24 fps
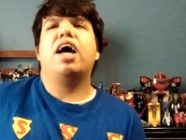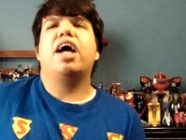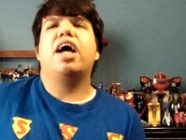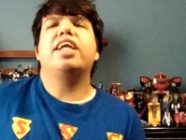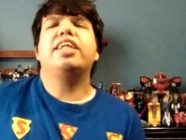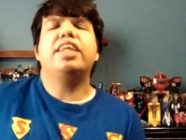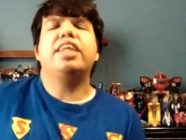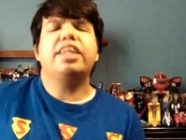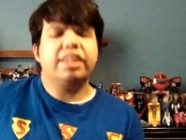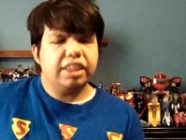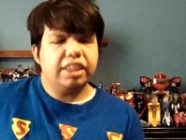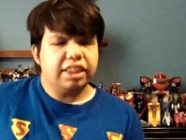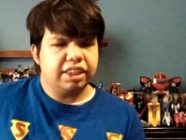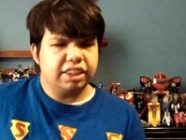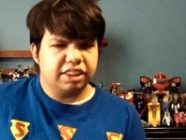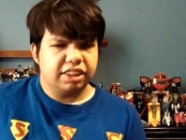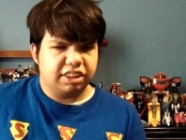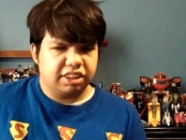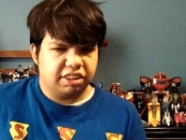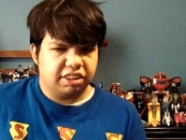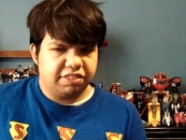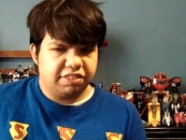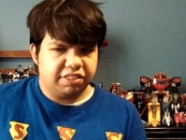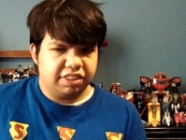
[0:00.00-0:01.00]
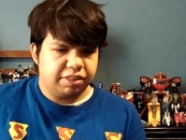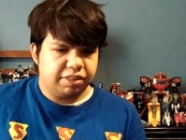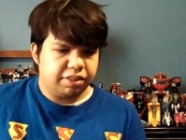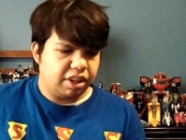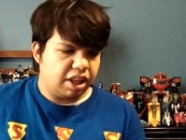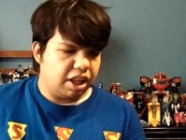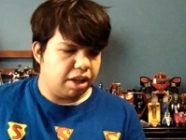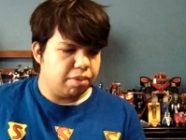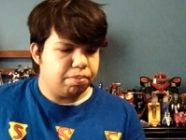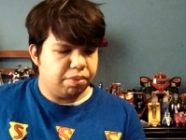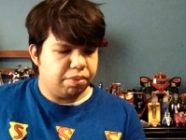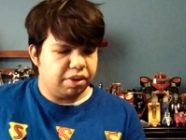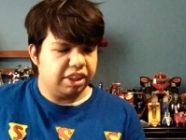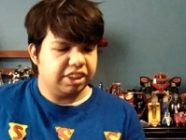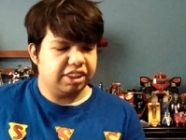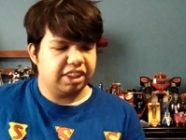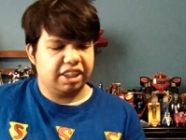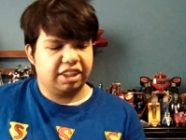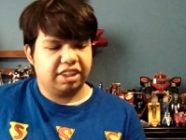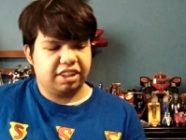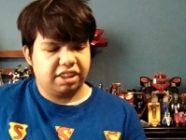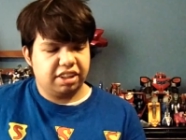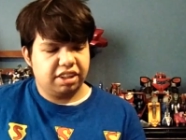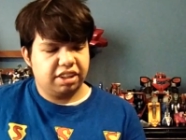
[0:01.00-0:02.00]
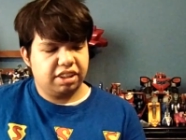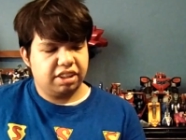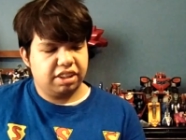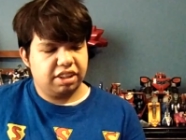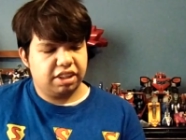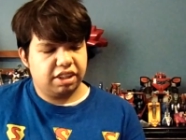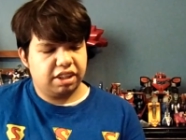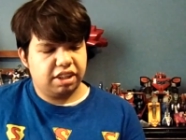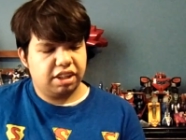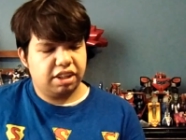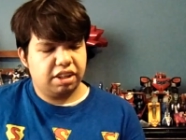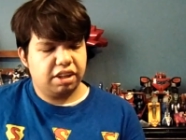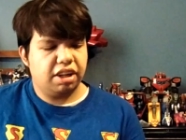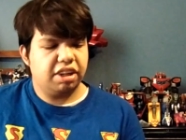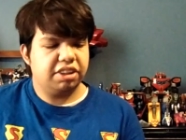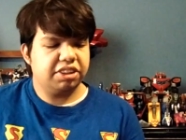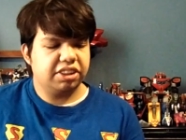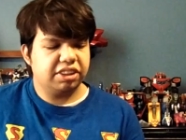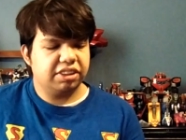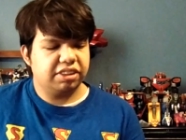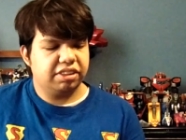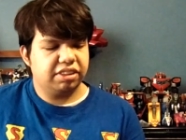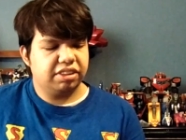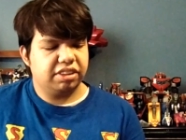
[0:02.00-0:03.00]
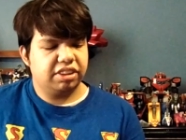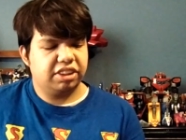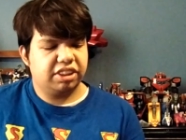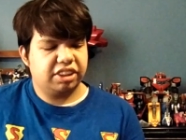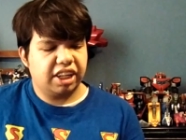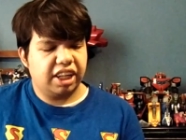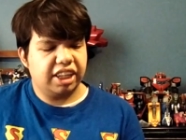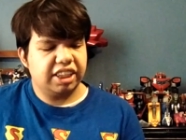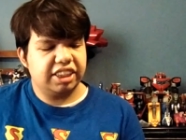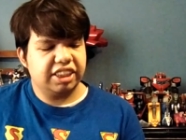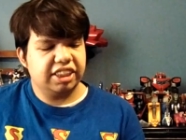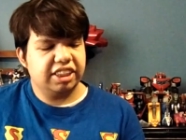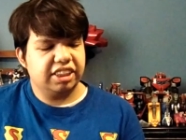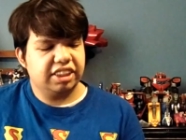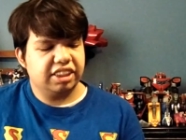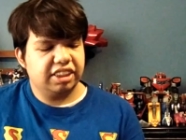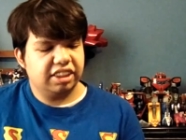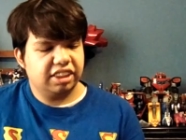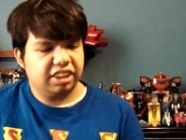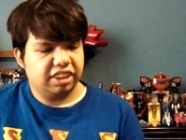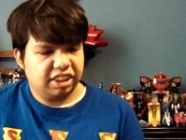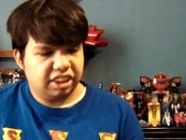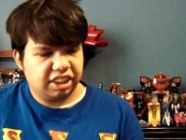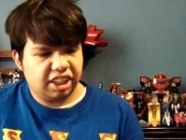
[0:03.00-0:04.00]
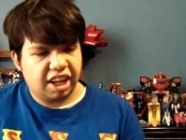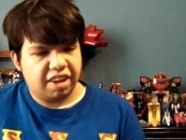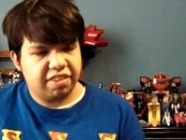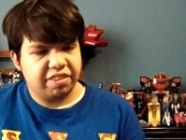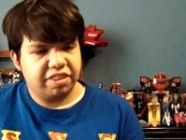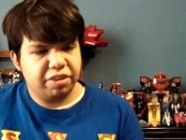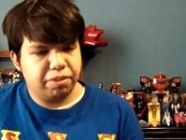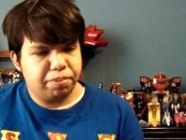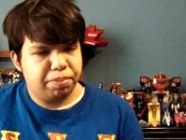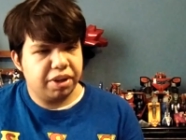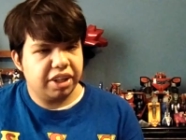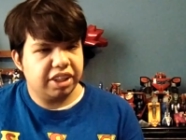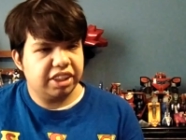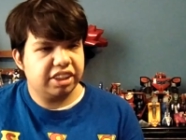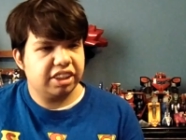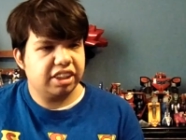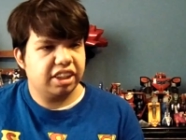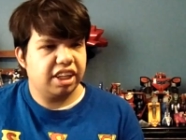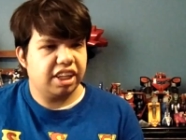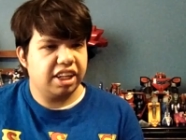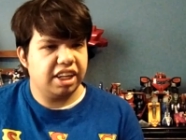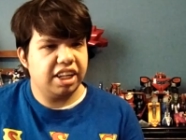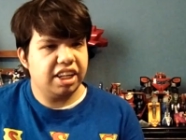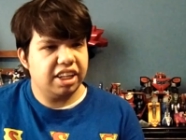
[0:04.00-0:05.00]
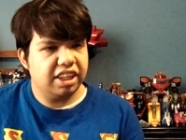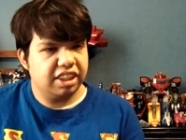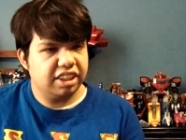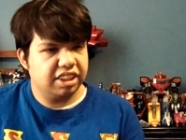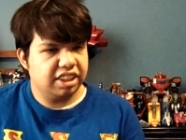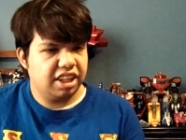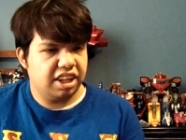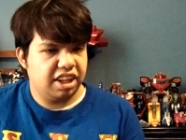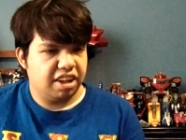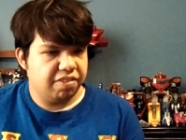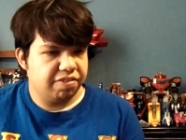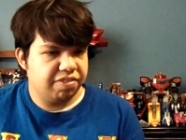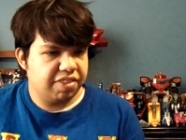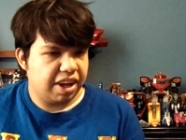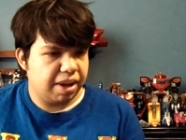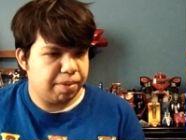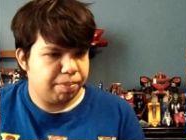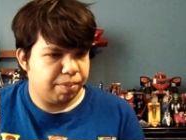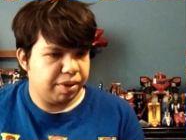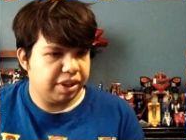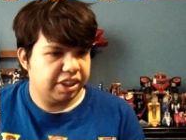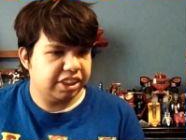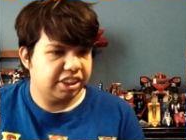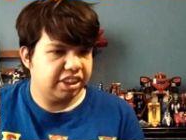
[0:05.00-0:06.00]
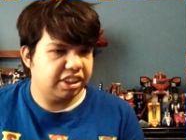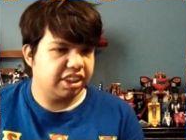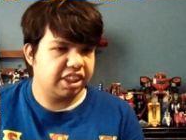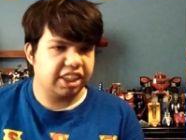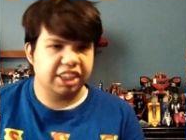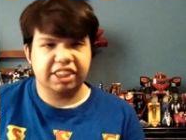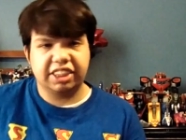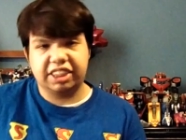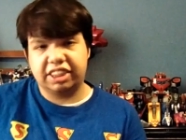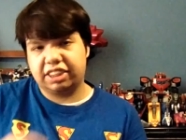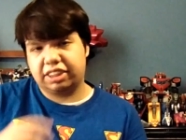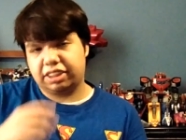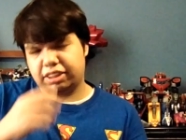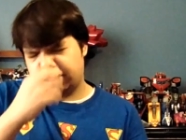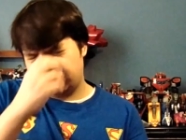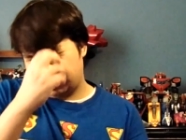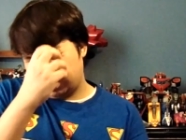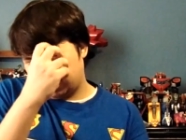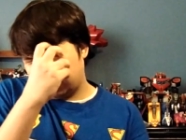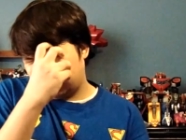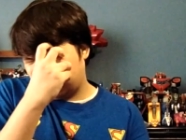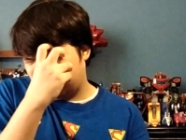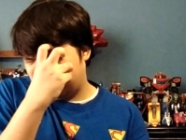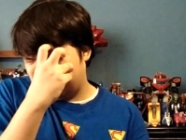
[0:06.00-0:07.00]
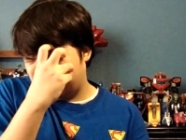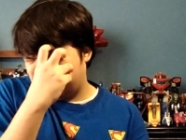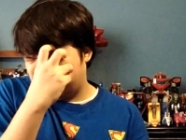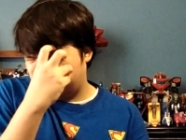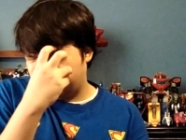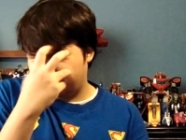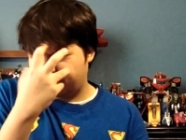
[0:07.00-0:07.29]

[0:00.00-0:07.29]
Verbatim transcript: I think they deserve it, and plus like, and also Sanji have a new picture, and he's gonna love that picture because he's got